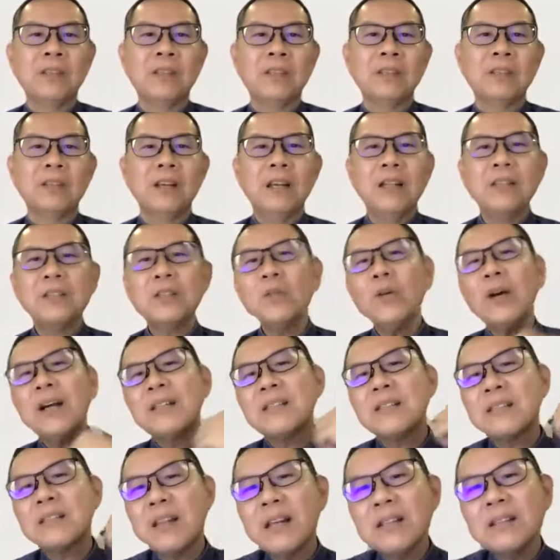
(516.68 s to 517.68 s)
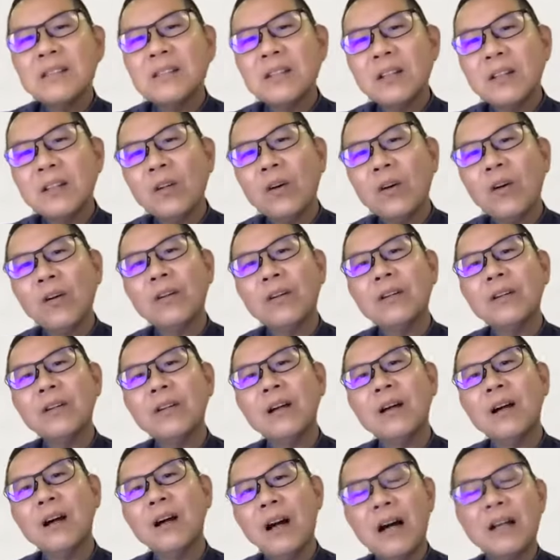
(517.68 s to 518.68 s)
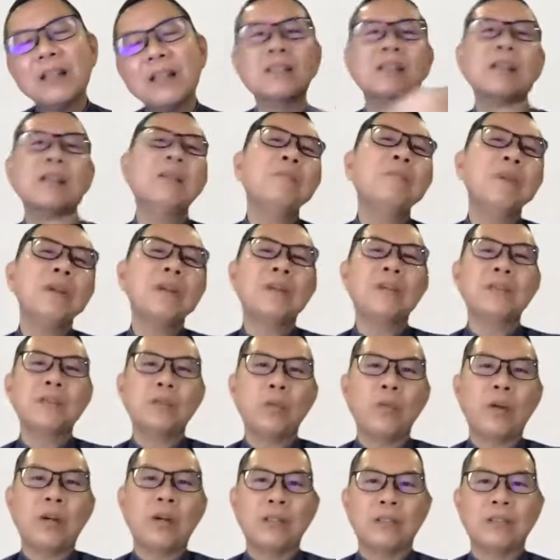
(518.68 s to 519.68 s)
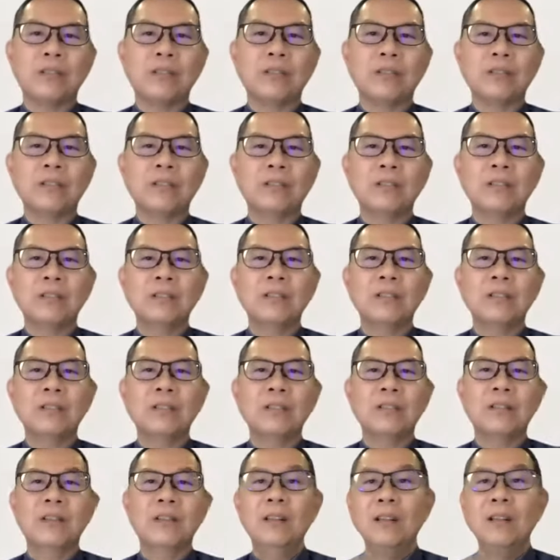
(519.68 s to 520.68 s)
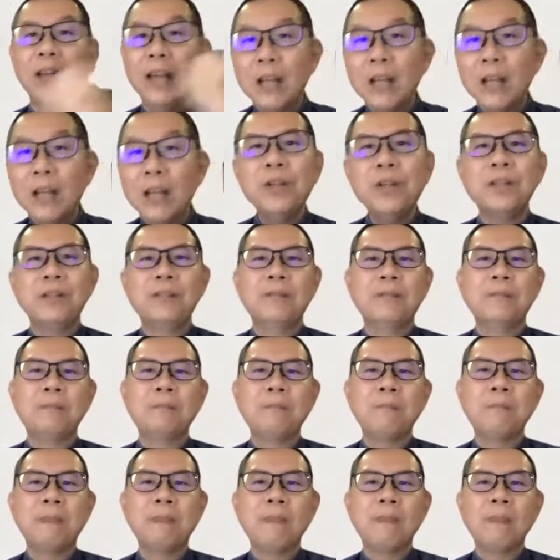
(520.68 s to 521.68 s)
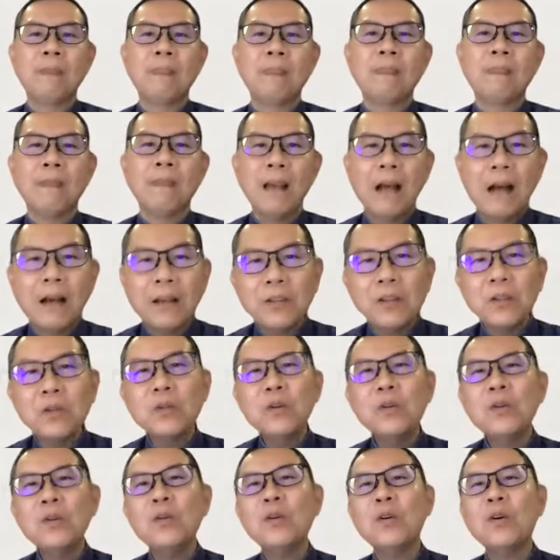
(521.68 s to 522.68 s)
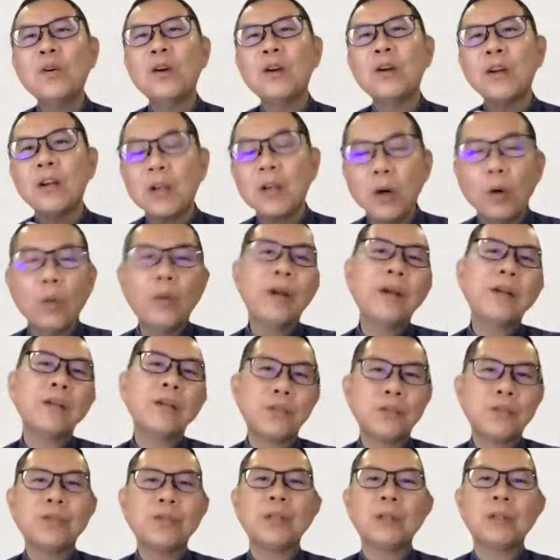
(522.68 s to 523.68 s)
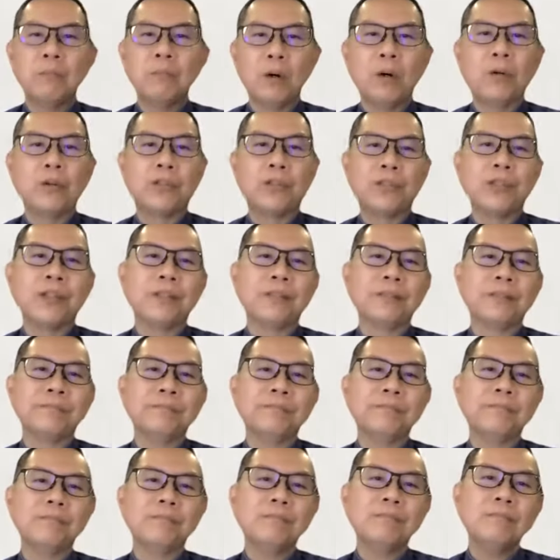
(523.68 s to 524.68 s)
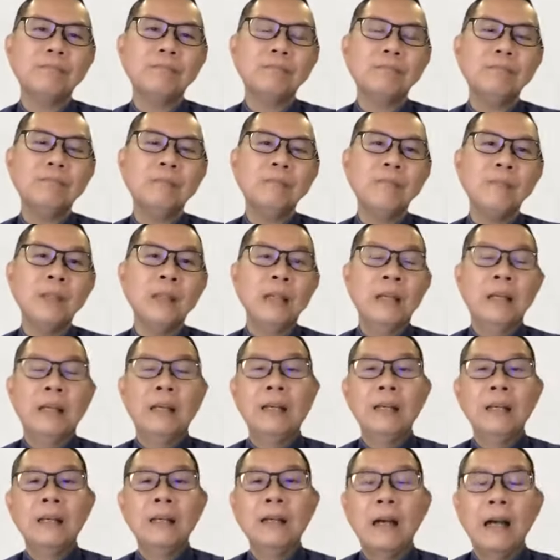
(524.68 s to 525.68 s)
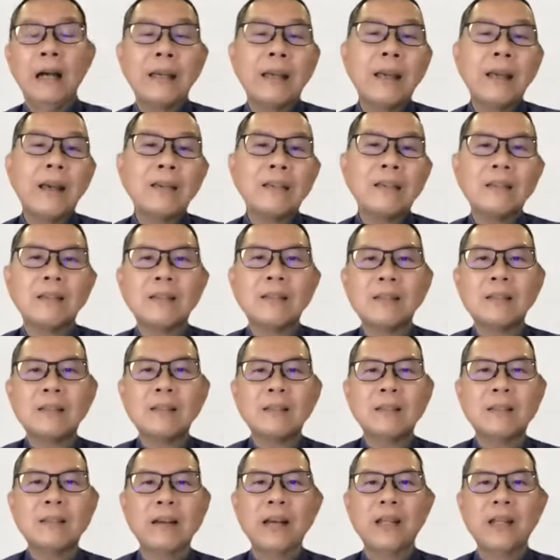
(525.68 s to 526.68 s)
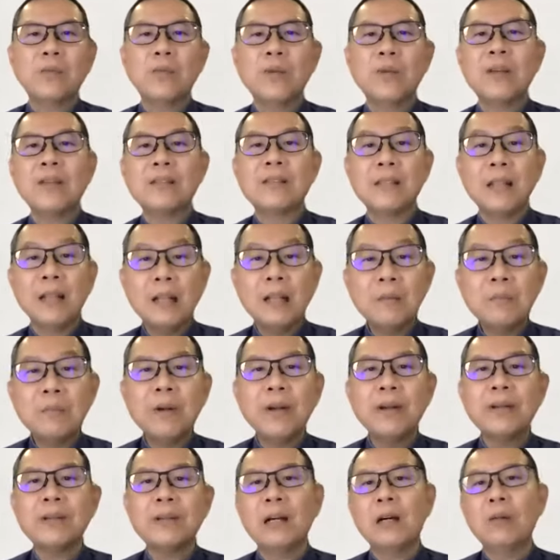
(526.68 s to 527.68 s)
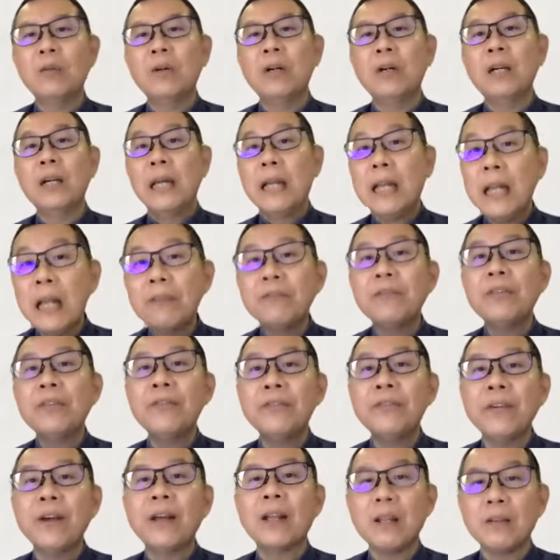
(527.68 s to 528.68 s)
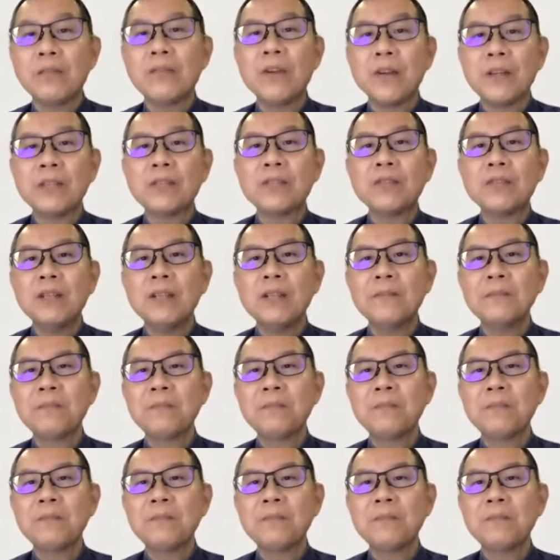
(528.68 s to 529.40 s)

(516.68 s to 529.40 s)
And so I sense the Lord asking me this question. Edwin, are you going through the motion? I guess as we celebrate our 11th anniversary,